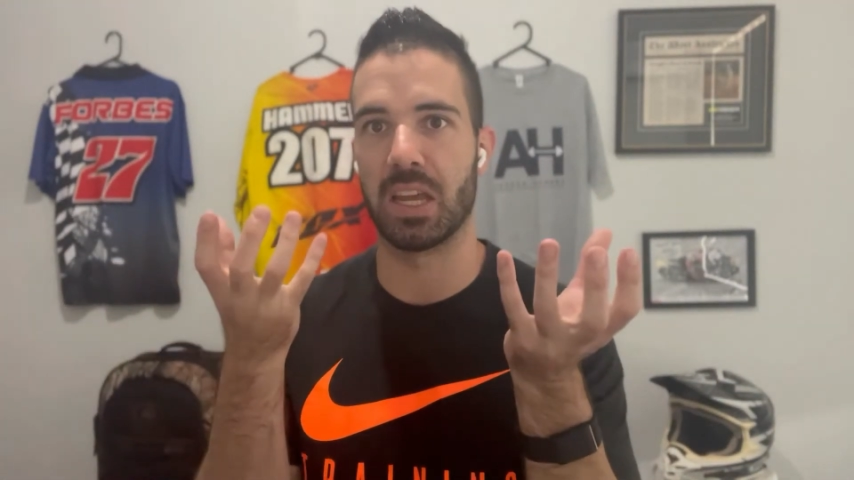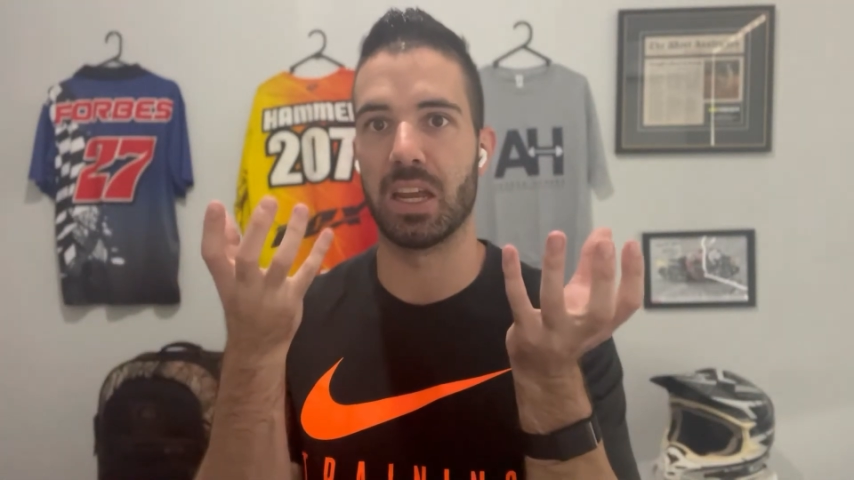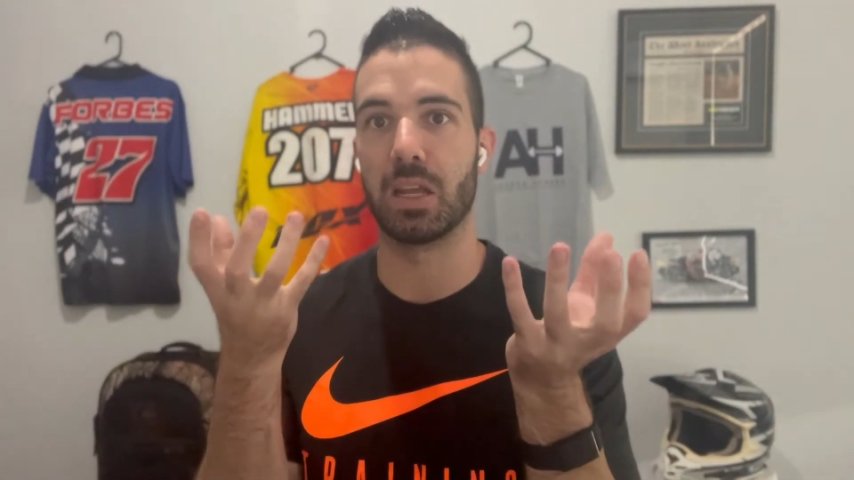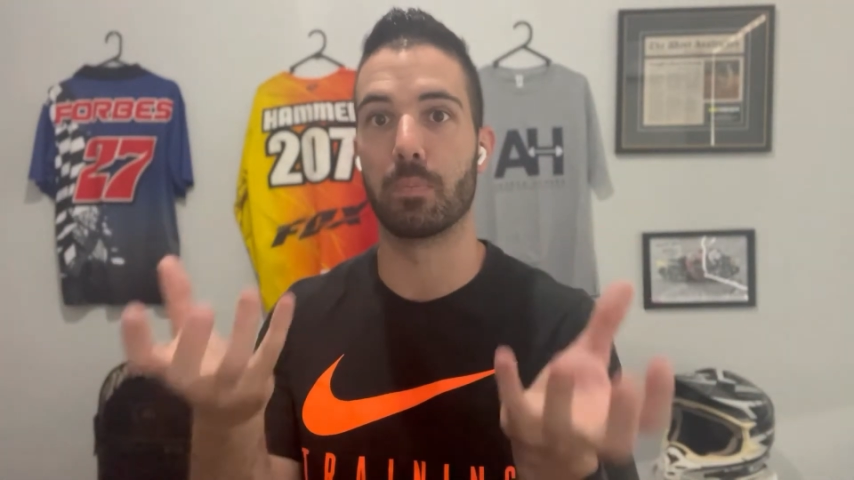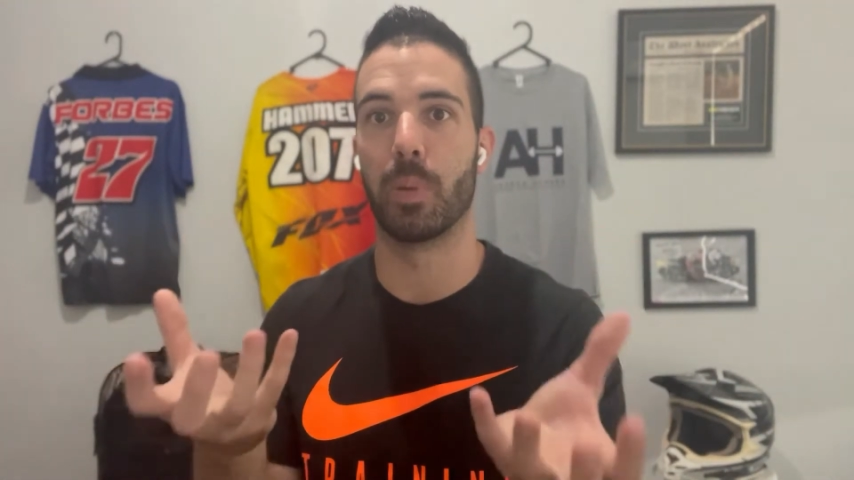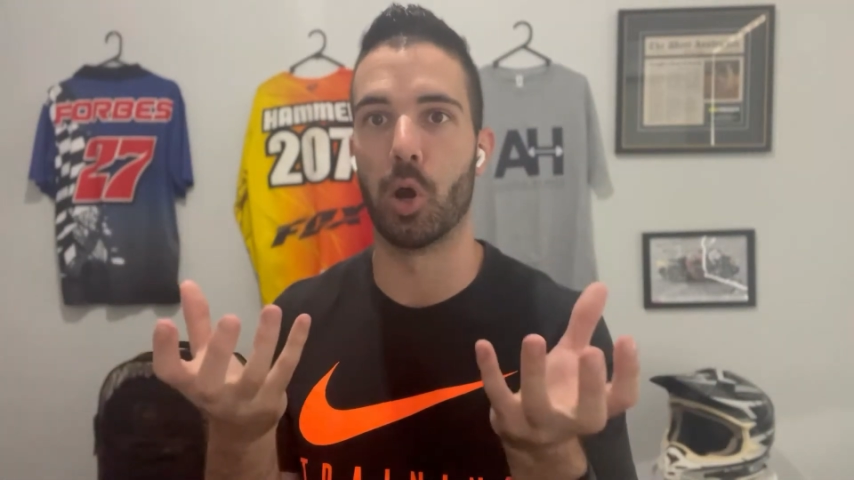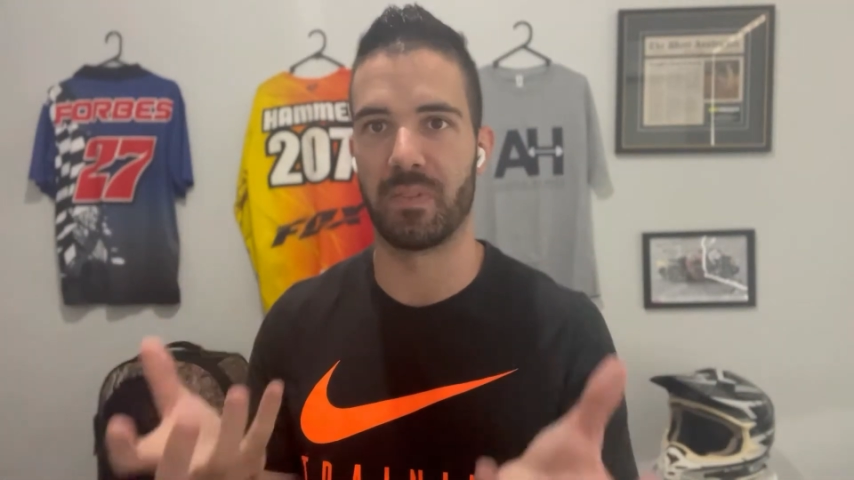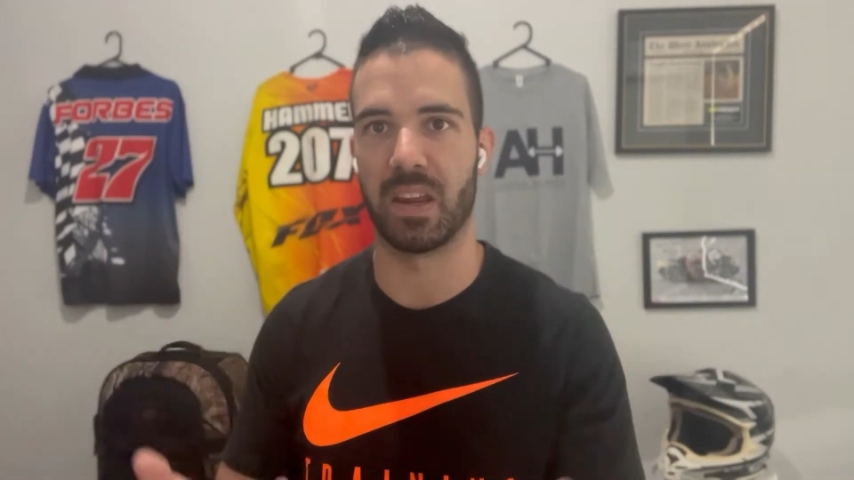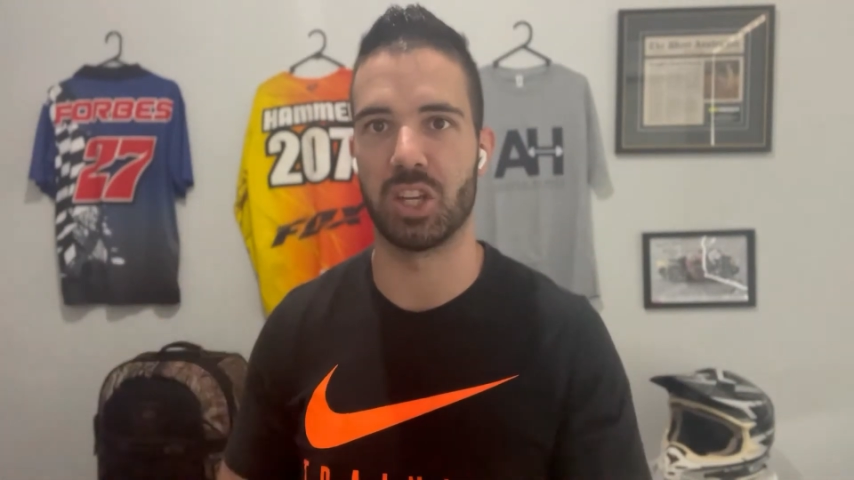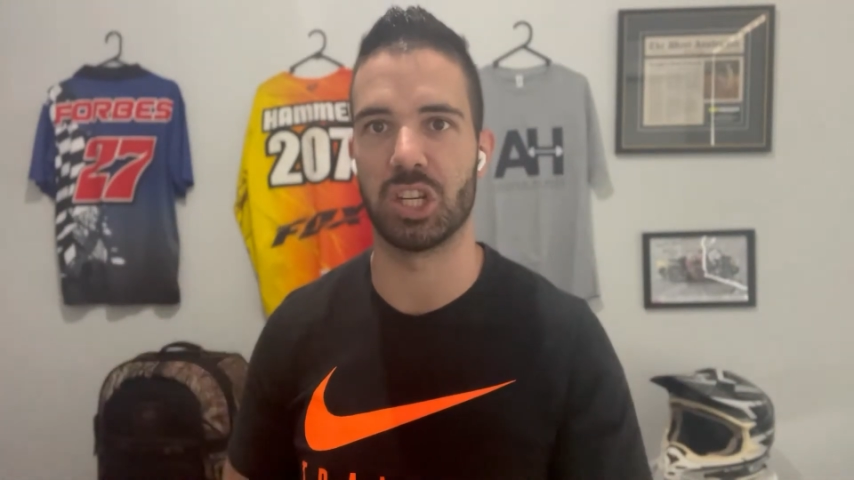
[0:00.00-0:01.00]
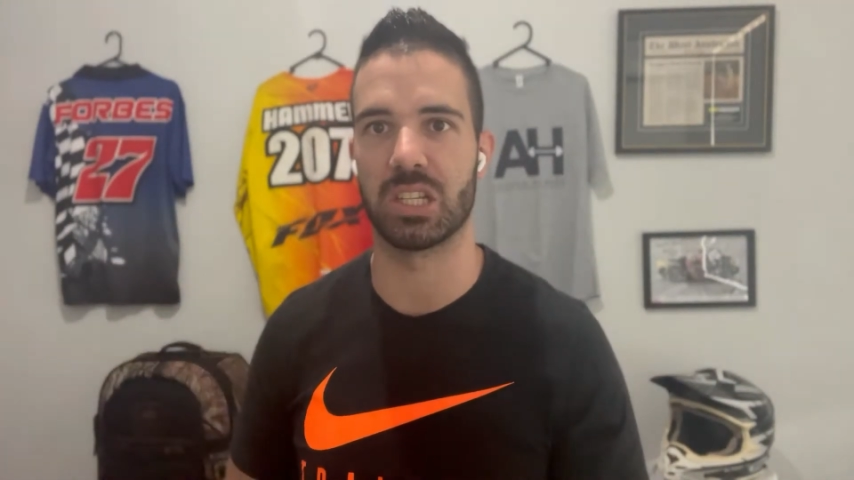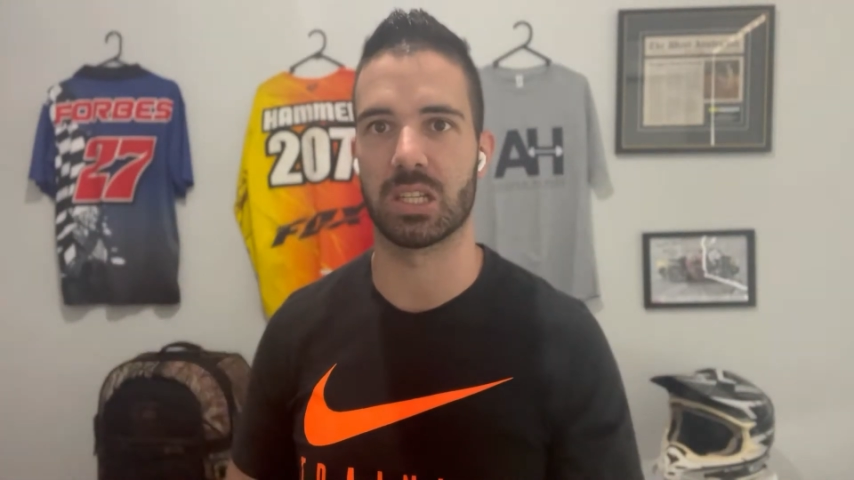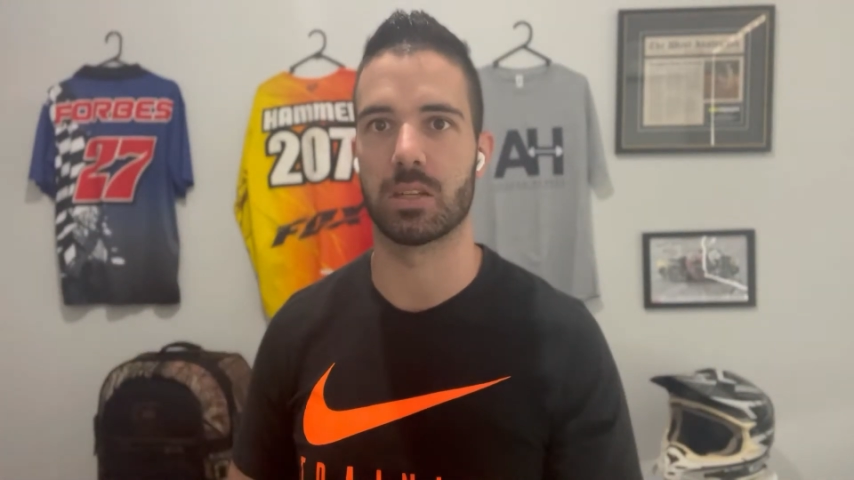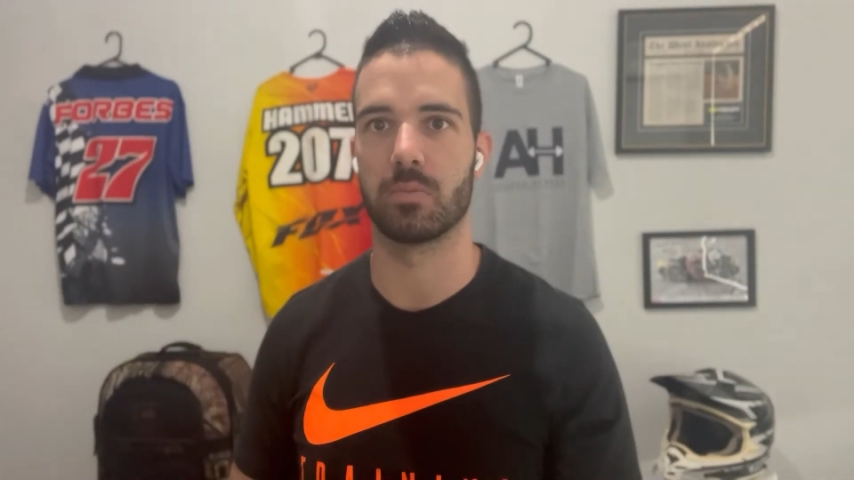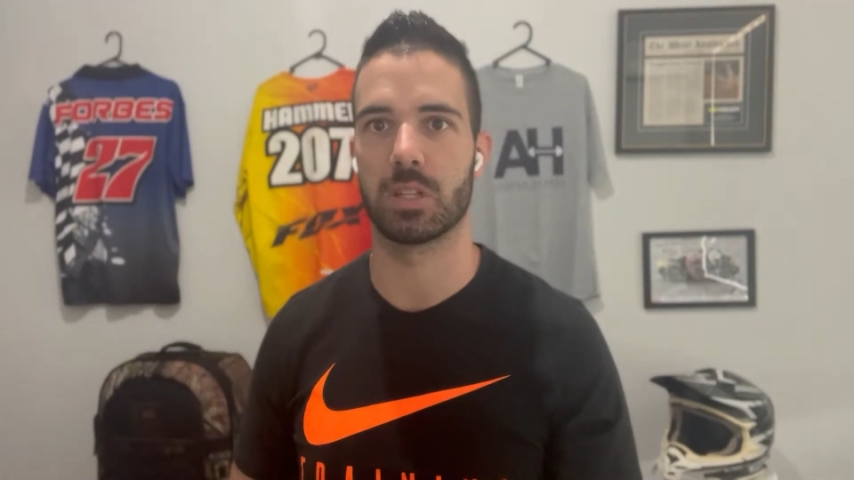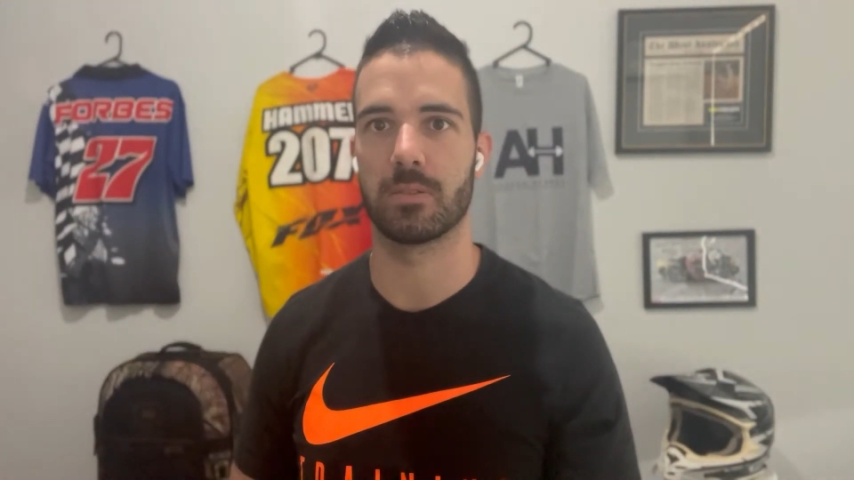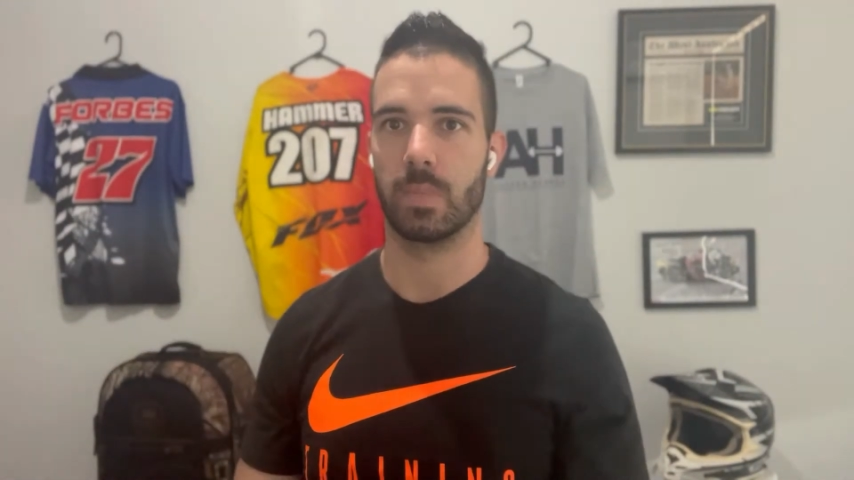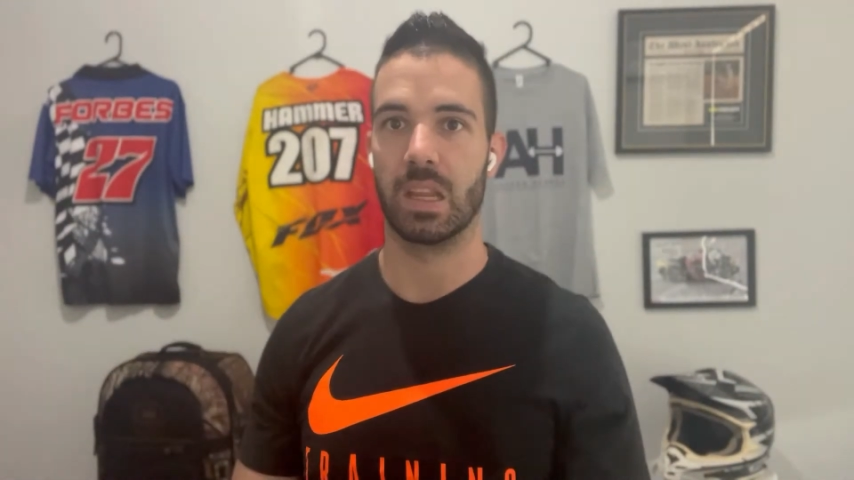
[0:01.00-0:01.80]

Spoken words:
hitting both energy systems.